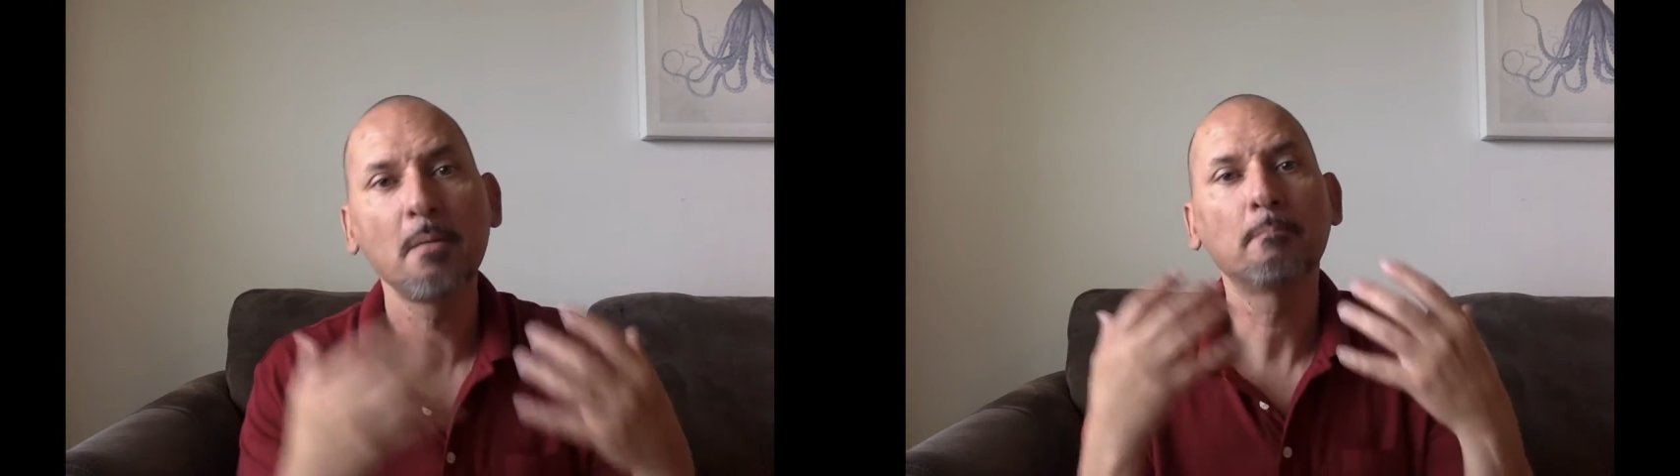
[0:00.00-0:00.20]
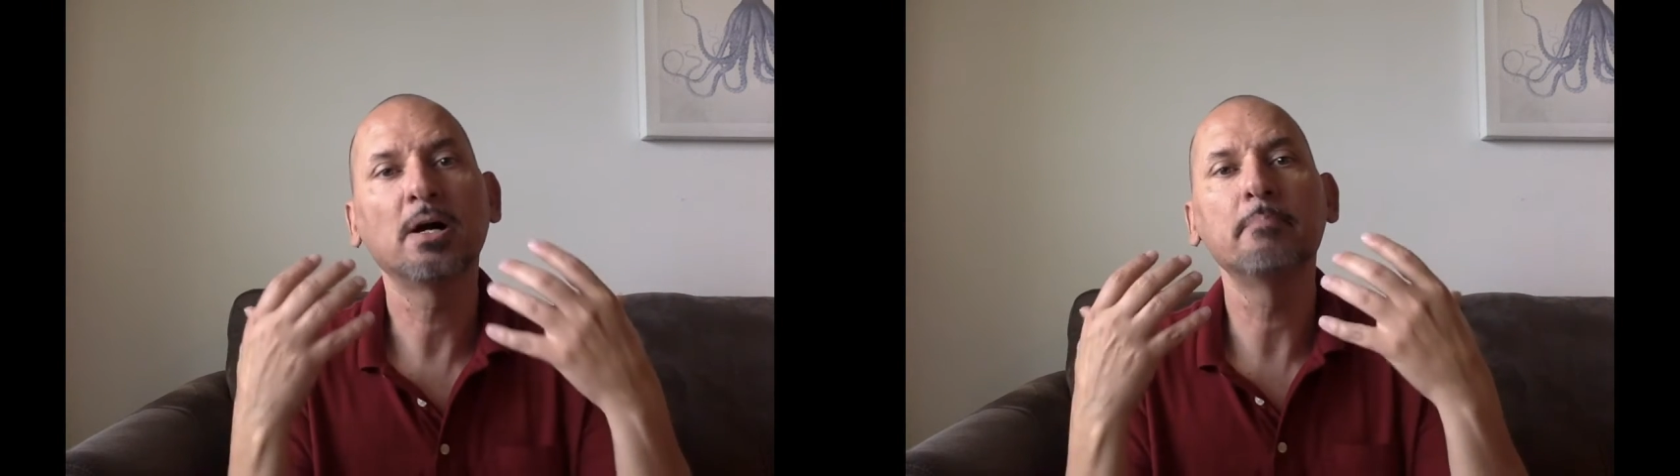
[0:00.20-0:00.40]

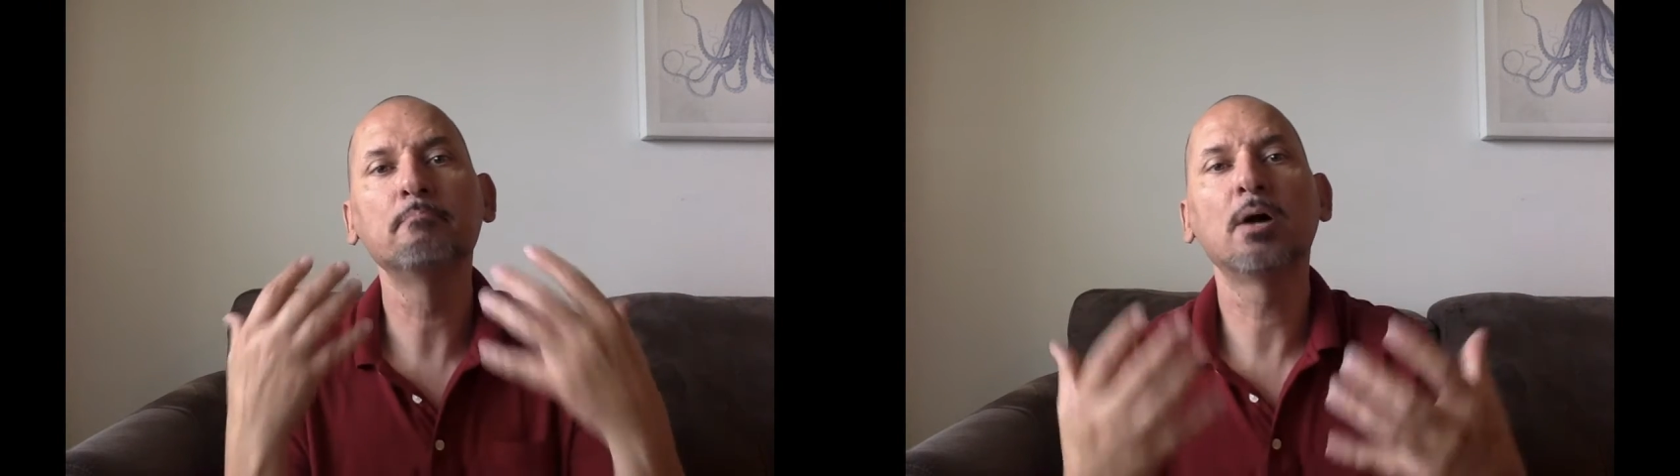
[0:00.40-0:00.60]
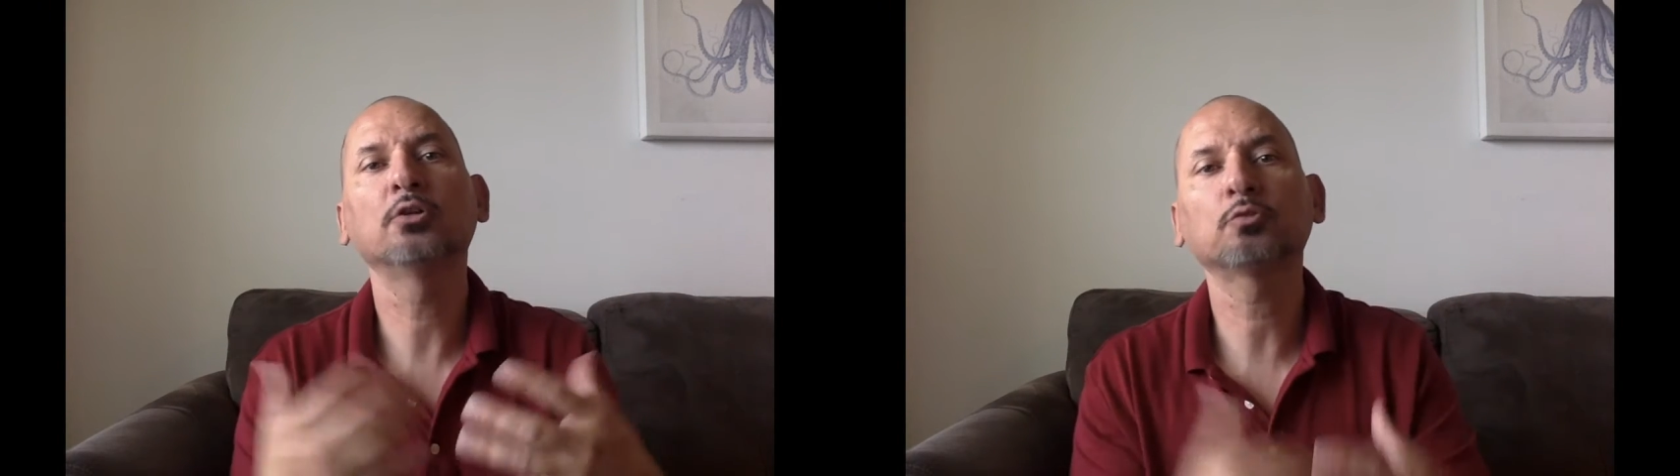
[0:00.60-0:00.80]
but
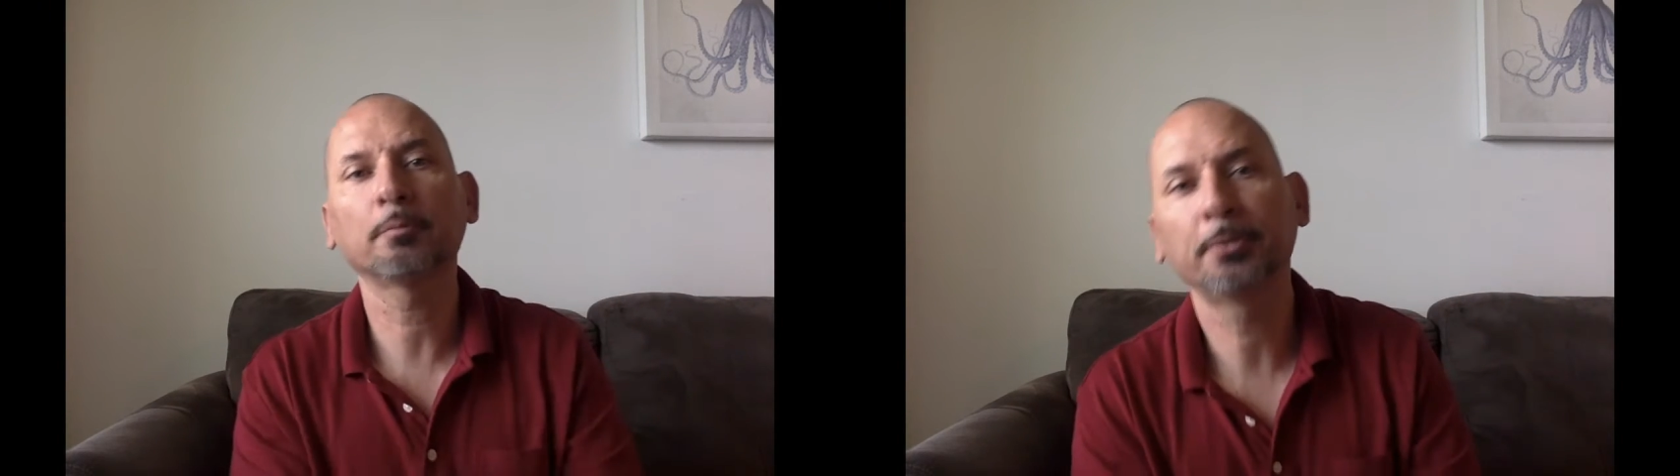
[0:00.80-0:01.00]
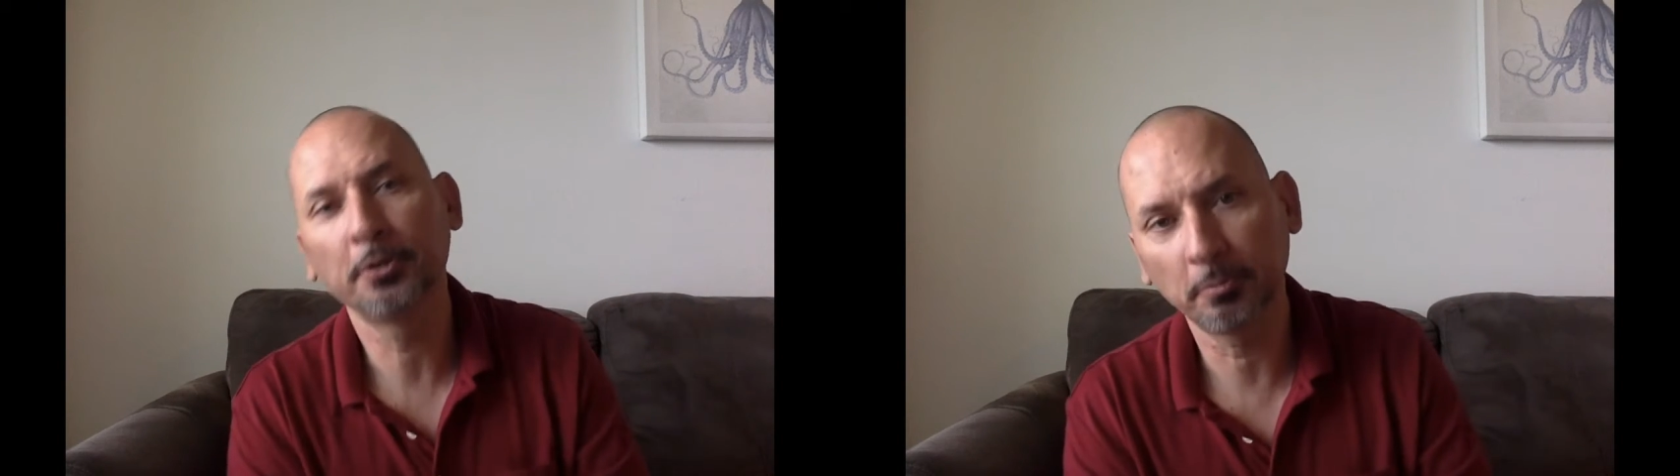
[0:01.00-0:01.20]
most
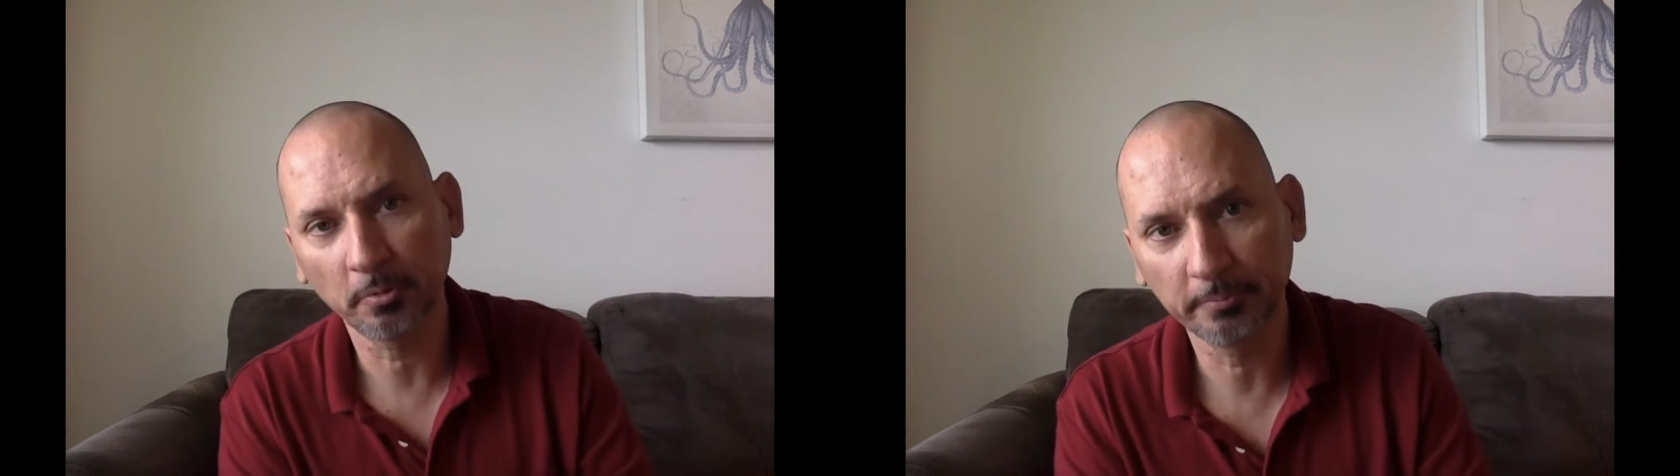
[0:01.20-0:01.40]
reputable